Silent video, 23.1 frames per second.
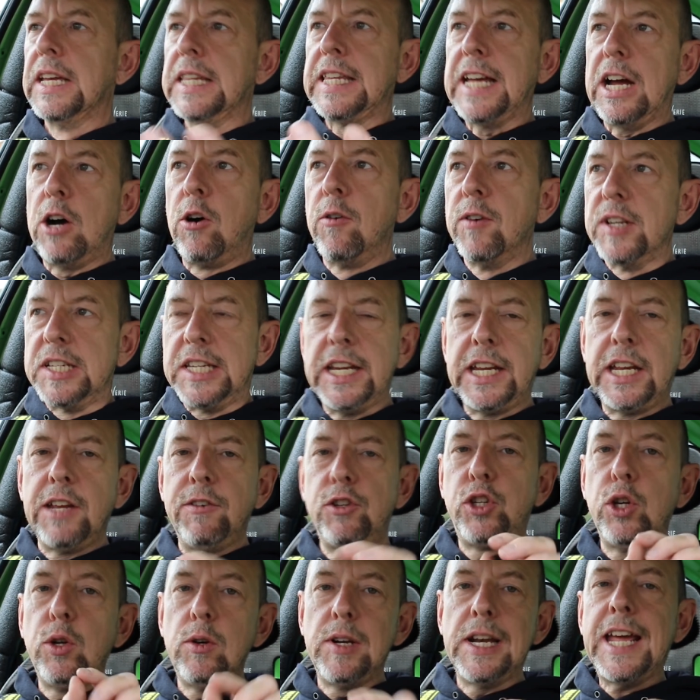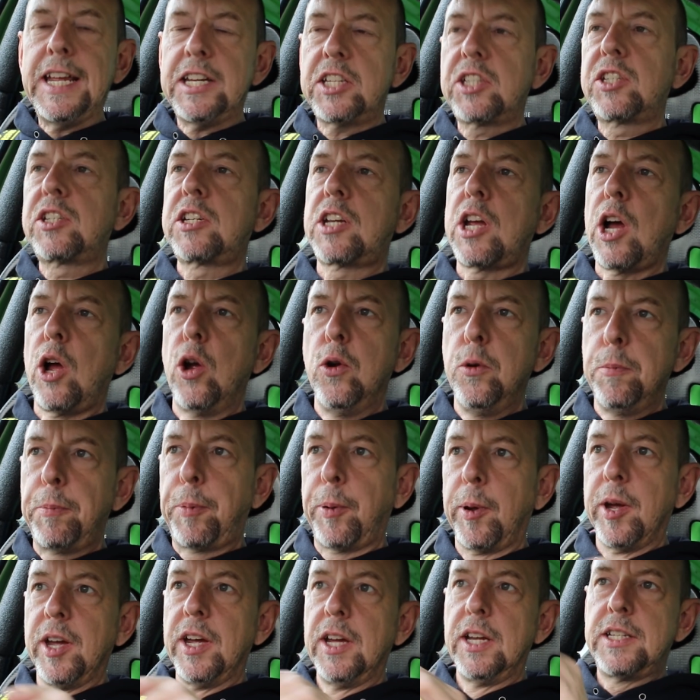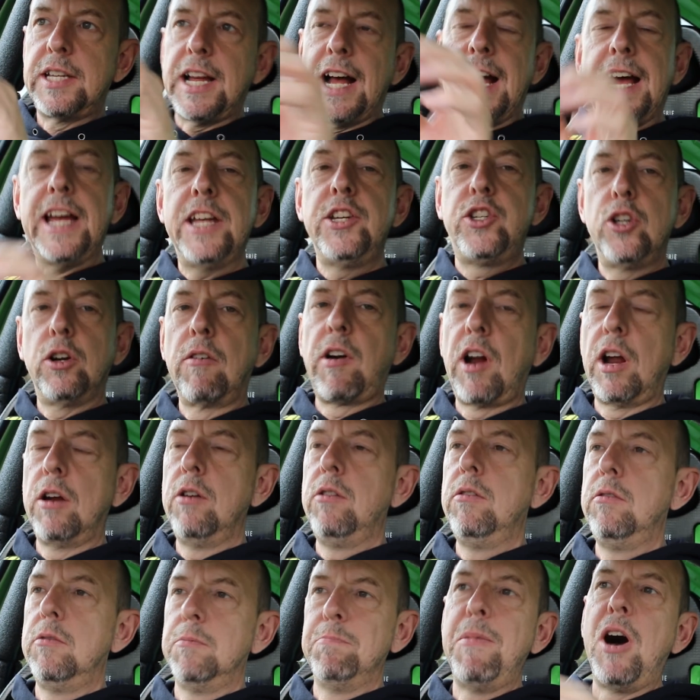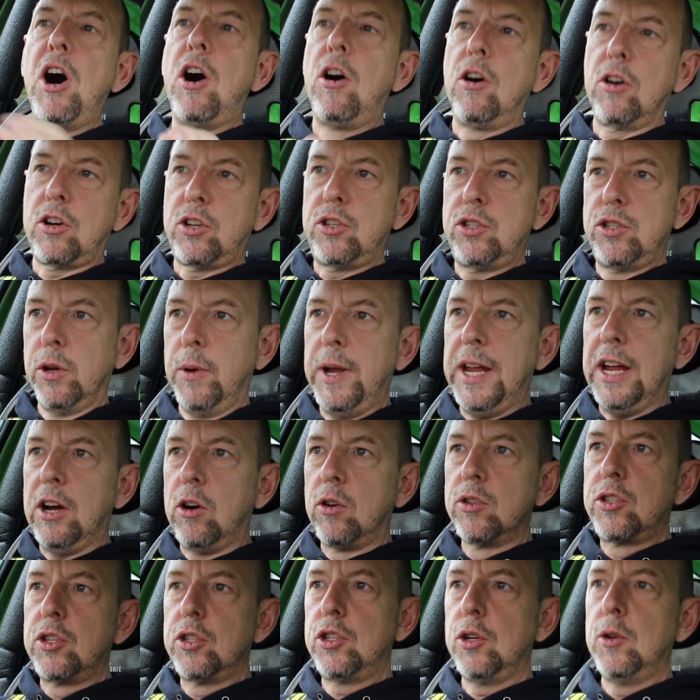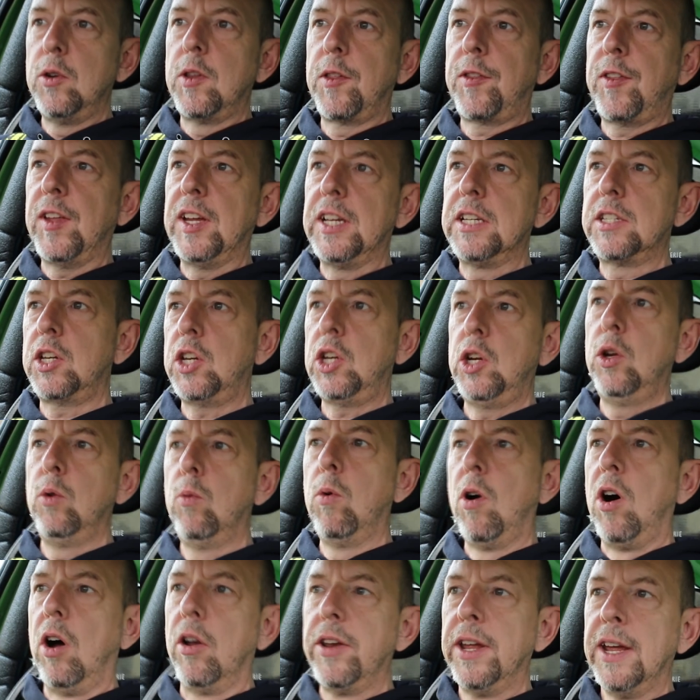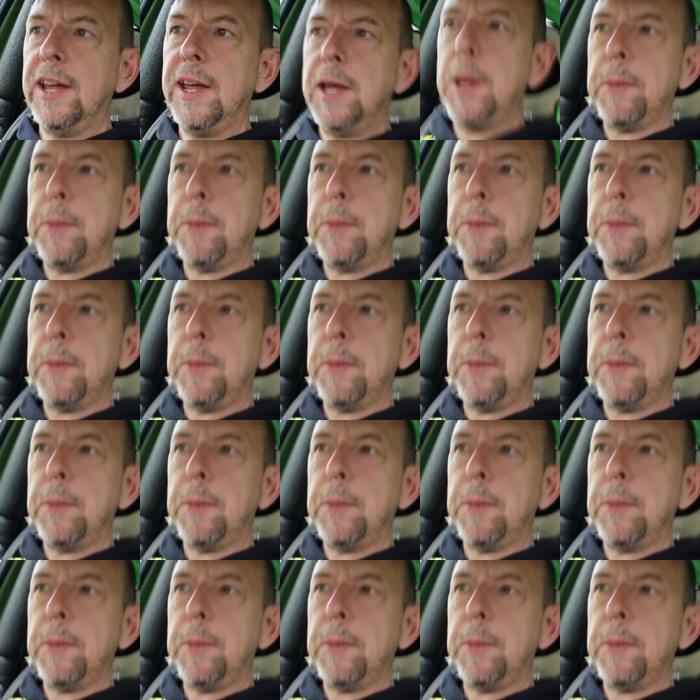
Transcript: That obviously gives you less scope to add your own mark to it or to do the things that you want,